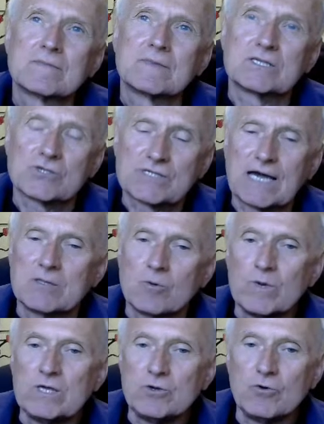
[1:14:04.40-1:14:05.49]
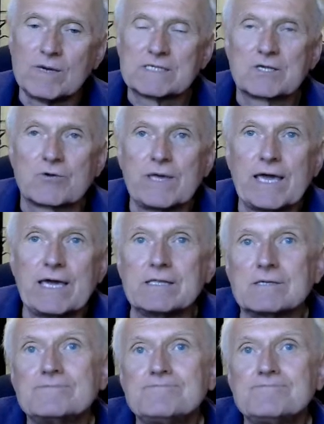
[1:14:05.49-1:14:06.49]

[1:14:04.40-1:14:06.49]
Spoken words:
the society we humans create,